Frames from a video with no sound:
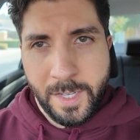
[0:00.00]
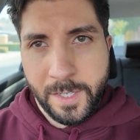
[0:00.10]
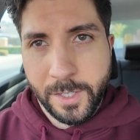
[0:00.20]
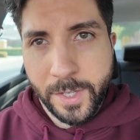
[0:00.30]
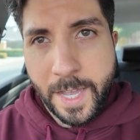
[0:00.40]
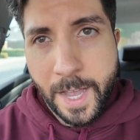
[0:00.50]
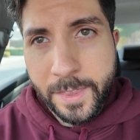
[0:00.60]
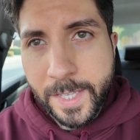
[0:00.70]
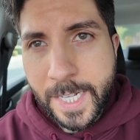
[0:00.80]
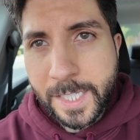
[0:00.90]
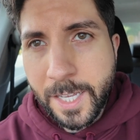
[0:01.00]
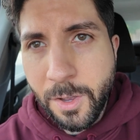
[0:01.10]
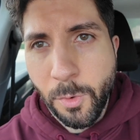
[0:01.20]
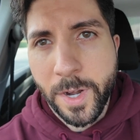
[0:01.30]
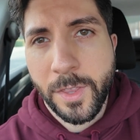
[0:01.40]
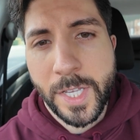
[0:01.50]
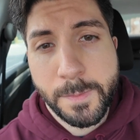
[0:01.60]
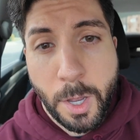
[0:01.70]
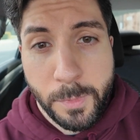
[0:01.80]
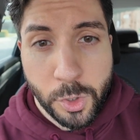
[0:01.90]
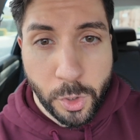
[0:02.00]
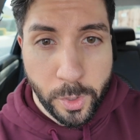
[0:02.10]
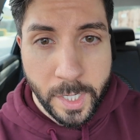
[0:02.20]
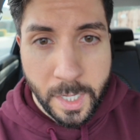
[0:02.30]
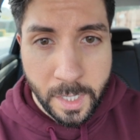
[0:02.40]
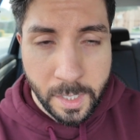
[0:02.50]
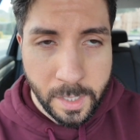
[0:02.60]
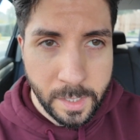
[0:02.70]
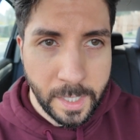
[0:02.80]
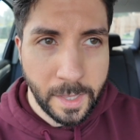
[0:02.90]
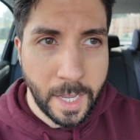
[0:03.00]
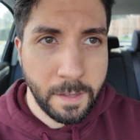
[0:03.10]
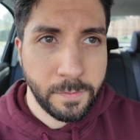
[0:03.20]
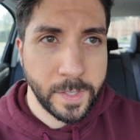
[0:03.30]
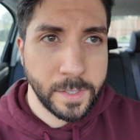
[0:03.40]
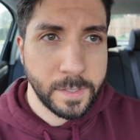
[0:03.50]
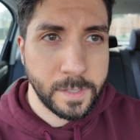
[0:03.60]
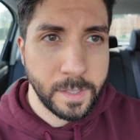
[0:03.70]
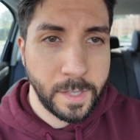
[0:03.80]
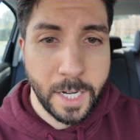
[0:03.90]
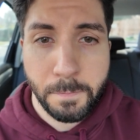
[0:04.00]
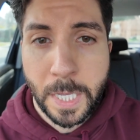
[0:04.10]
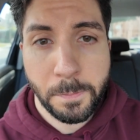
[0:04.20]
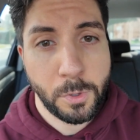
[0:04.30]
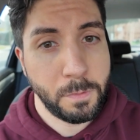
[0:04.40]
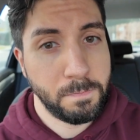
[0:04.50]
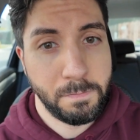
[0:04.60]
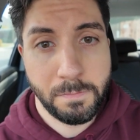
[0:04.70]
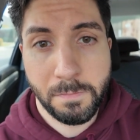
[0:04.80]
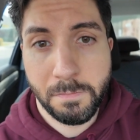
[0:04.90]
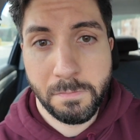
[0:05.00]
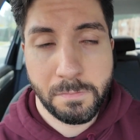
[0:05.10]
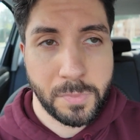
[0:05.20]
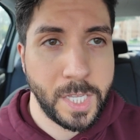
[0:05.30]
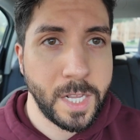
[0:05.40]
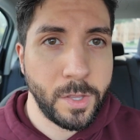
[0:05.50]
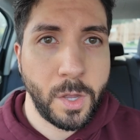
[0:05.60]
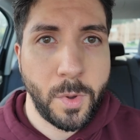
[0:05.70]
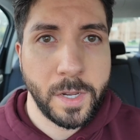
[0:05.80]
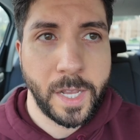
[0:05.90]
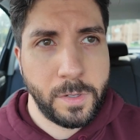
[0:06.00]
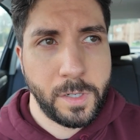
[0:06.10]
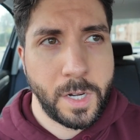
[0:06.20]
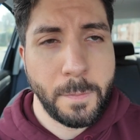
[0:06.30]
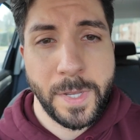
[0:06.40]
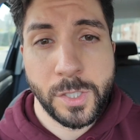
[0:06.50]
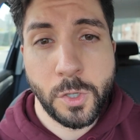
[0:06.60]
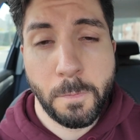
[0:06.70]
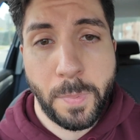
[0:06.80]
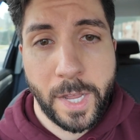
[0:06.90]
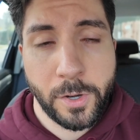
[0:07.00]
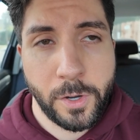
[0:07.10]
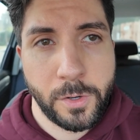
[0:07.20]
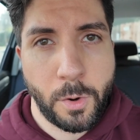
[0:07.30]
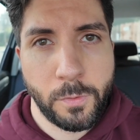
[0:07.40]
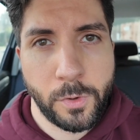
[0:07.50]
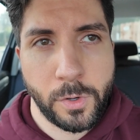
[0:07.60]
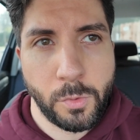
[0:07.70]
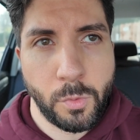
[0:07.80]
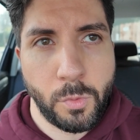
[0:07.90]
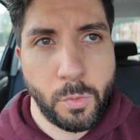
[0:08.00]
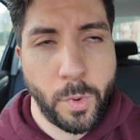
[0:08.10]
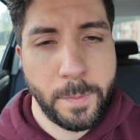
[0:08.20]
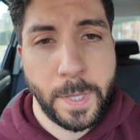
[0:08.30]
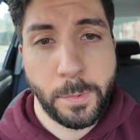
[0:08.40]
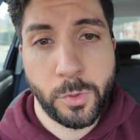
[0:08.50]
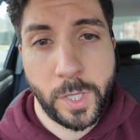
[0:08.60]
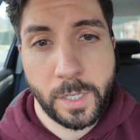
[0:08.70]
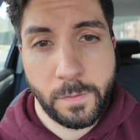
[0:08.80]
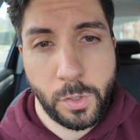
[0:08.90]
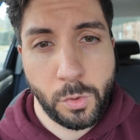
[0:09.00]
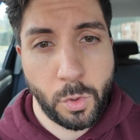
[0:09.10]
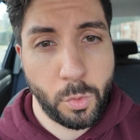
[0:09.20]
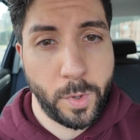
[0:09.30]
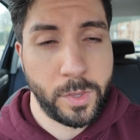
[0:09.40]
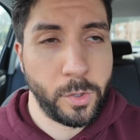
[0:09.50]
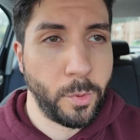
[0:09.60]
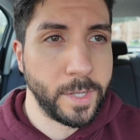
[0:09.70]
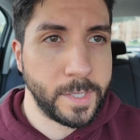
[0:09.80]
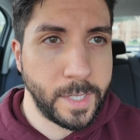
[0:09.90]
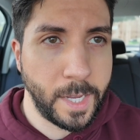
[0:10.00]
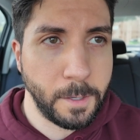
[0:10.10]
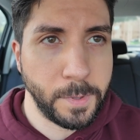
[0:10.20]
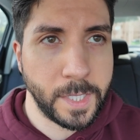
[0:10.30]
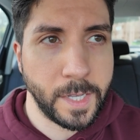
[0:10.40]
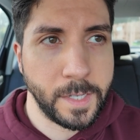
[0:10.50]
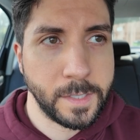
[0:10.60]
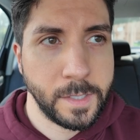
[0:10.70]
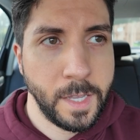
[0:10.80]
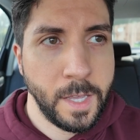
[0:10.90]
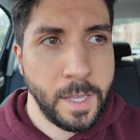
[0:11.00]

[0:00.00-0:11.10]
So yeah, I think that's one of the things about maturing in life, is letting people think how they want, not being so butthurt over what people think of you or what they're going to say, because